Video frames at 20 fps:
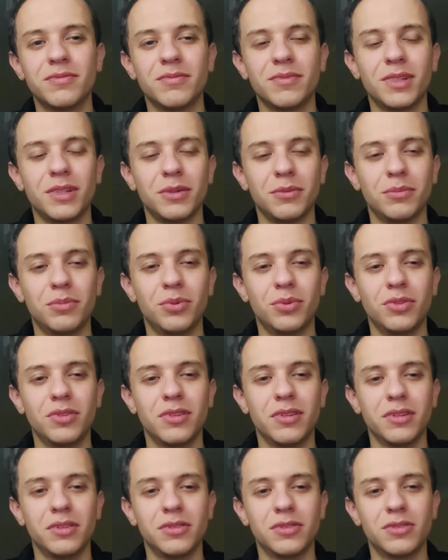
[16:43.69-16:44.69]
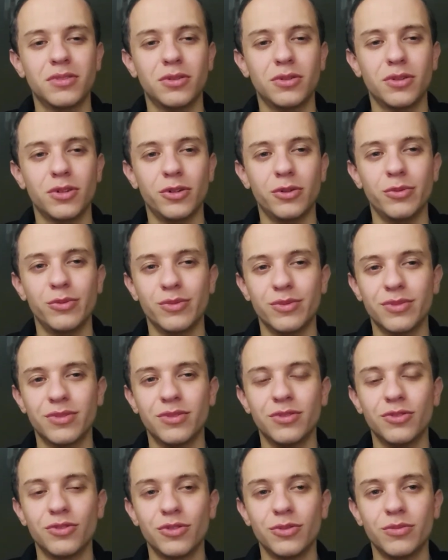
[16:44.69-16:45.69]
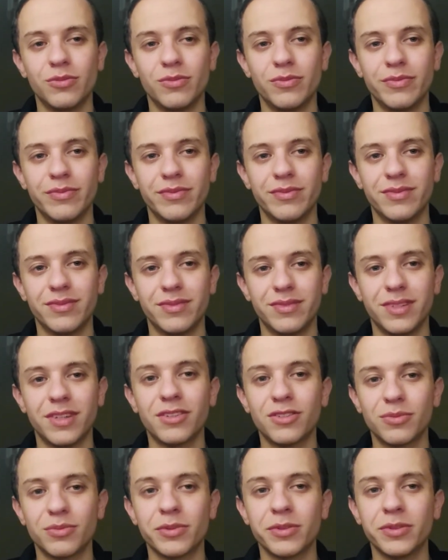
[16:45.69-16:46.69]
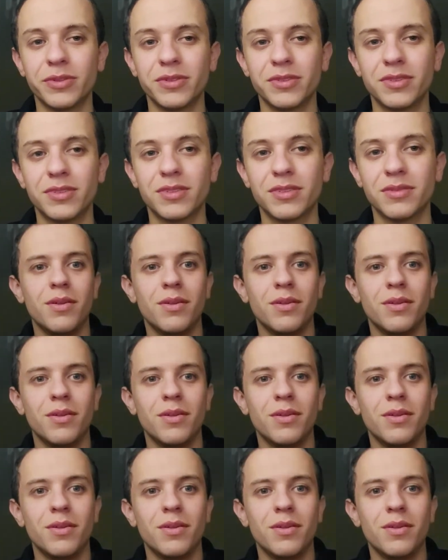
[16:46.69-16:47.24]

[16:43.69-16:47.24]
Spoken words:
like borderline Stockholm syndrome desperate.